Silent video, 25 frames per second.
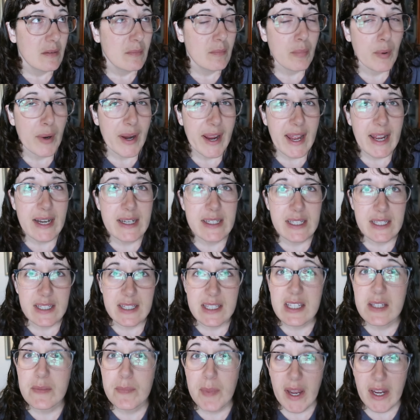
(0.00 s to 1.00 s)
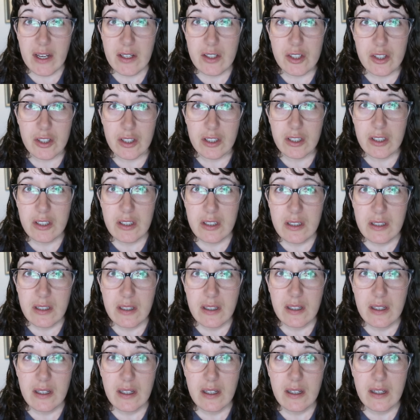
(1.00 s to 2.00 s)
brand inspector
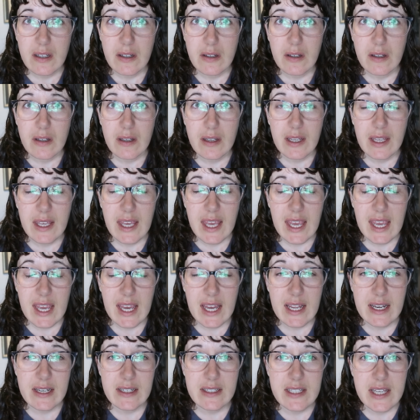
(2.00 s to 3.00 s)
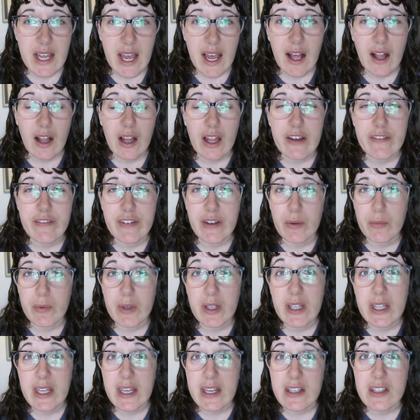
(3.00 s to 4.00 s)
can tell if it
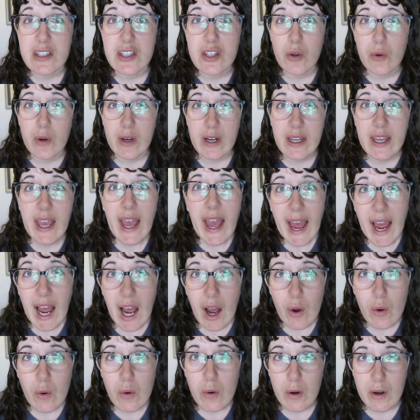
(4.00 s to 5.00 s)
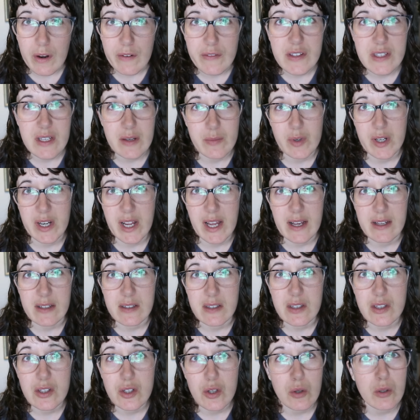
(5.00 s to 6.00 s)
really is your cow or if someone
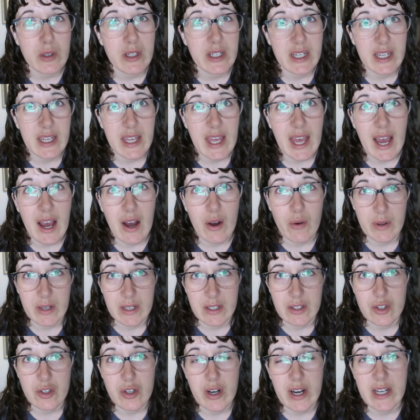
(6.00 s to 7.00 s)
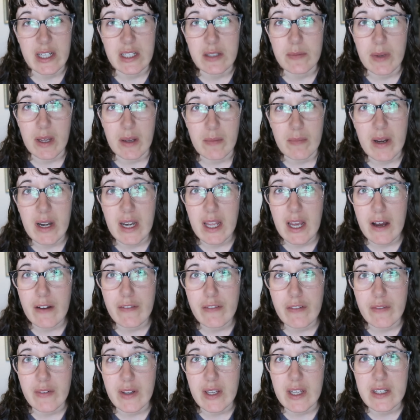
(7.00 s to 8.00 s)
has stolen a cow and is trying to make money
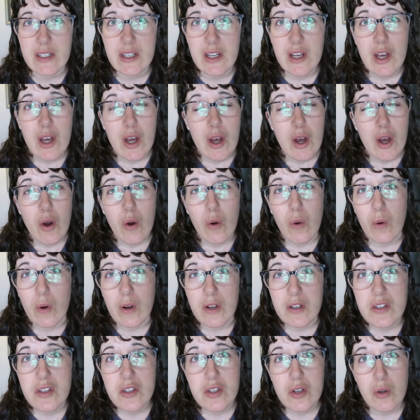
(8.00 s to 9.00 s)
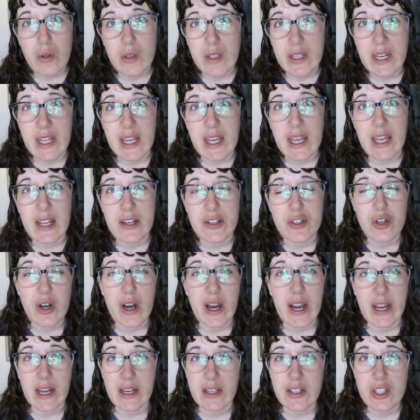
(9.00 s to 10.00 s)
off of it or stolen it and
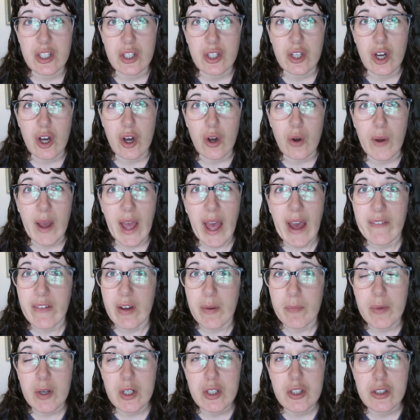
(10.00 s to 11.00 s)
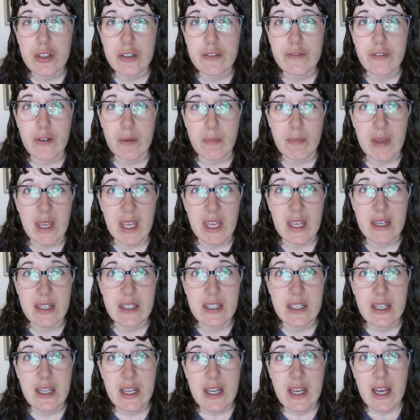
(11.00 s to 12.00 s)
trying to go have it butchered for
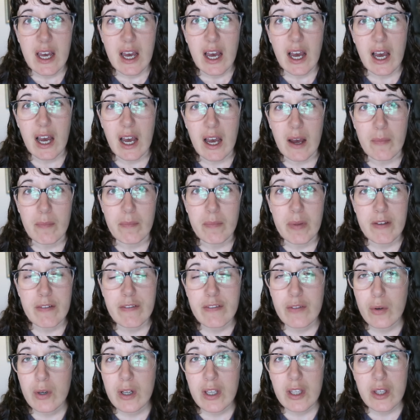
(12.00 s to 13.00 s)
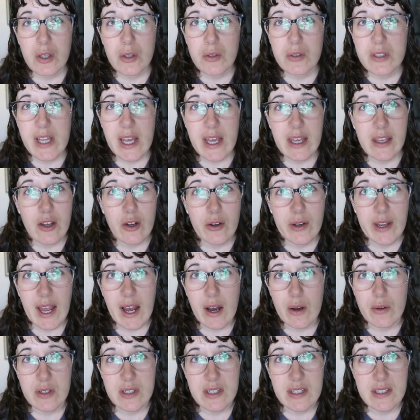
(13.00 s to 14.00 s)
meat. Um, before you take your
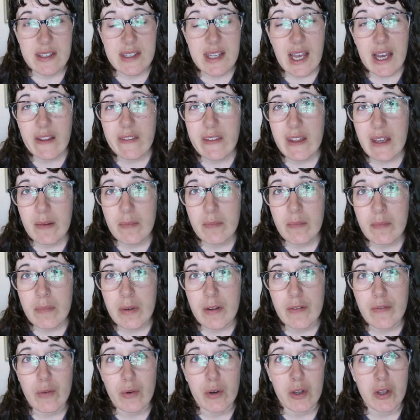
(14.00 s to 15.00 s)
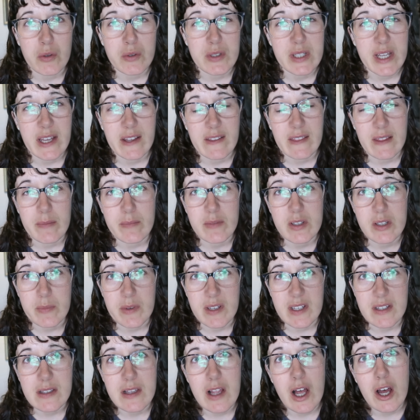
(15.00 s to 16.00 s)
cows to sell them, before you take them to
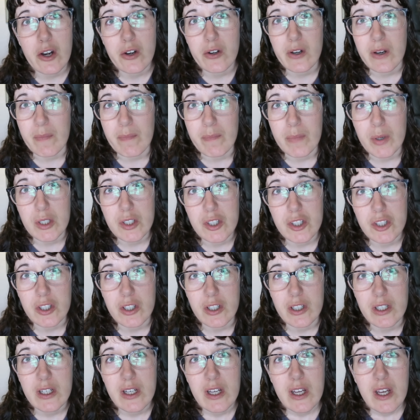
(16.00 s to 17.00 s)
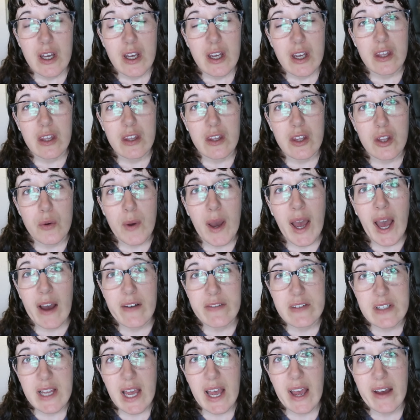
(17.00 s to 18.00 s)
be slaughtered and butchered, you
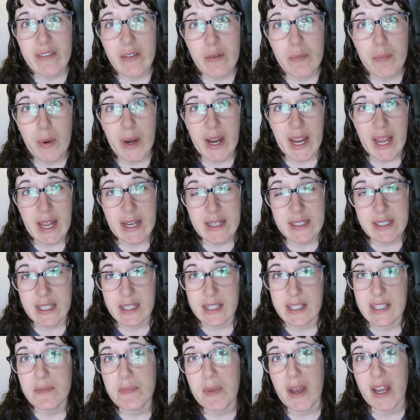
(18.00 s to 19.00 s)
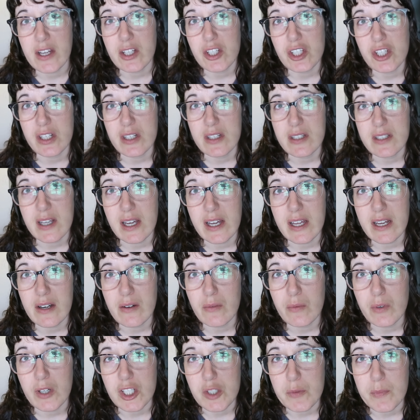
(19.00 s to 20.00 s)
have to have a brand inspection
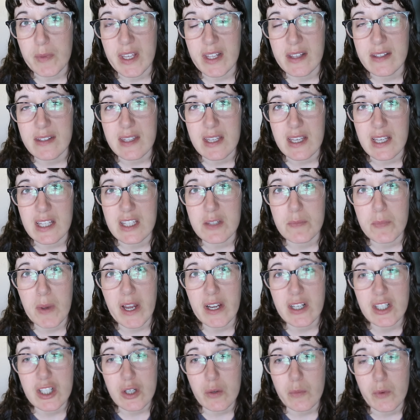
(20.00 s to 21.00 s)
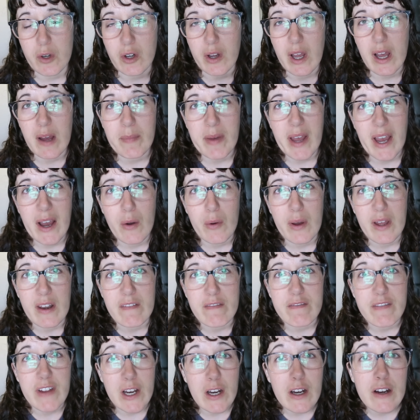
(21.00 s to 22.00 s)
done, which means the inspector will come out
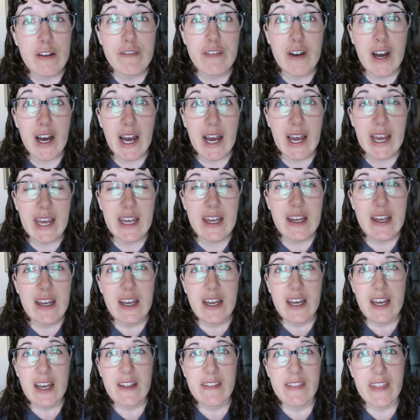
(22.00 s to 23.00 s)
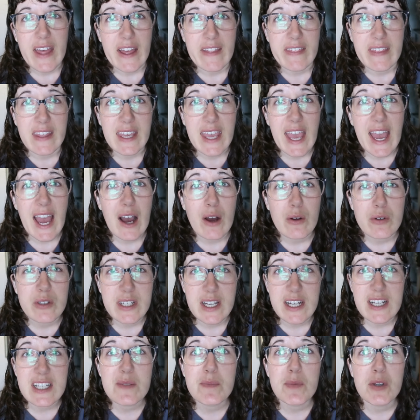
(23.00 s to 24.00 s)
and verify that the cow
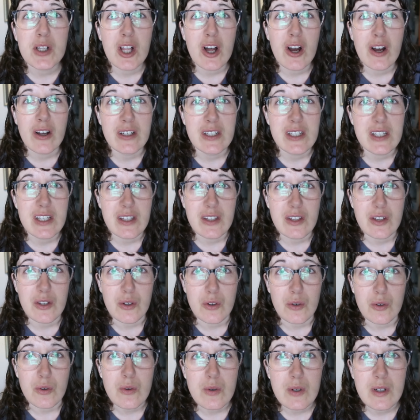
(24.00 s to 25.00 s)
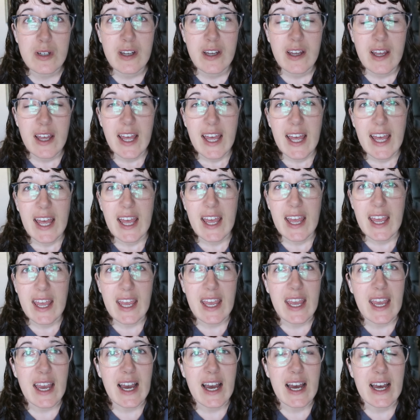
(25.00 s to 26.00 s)
does belong to you
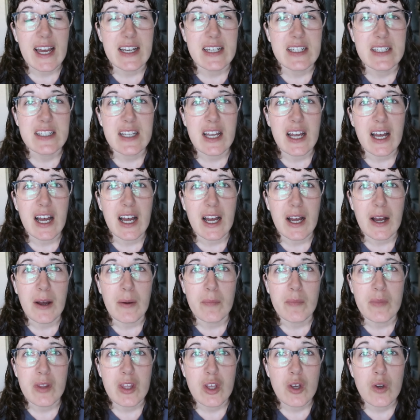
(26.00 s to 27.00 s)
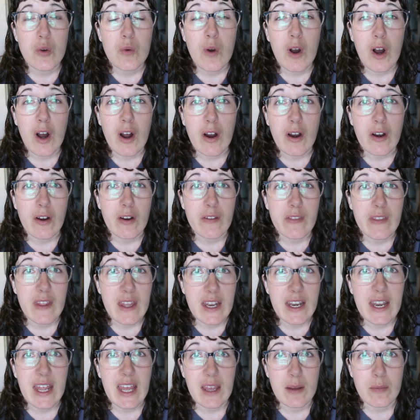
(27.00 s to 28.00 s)
and um, you are
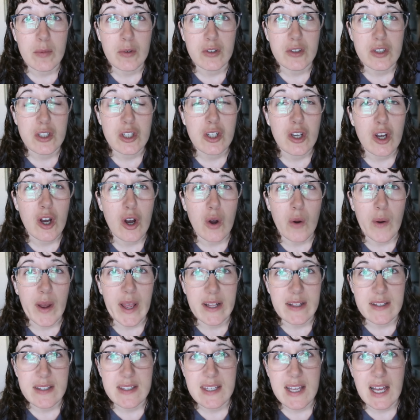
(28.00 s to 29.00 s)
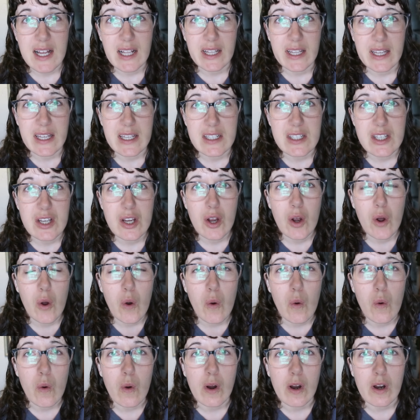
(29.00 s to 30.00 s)
then able to go and sell it
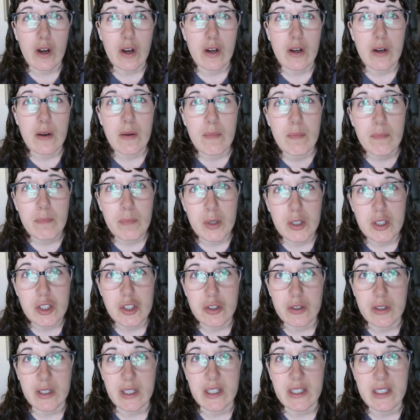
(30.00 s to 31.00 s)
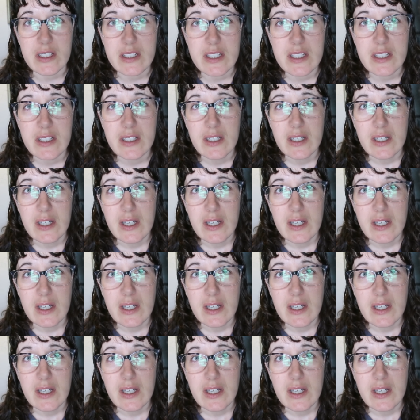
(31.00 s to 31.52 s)
or butcher it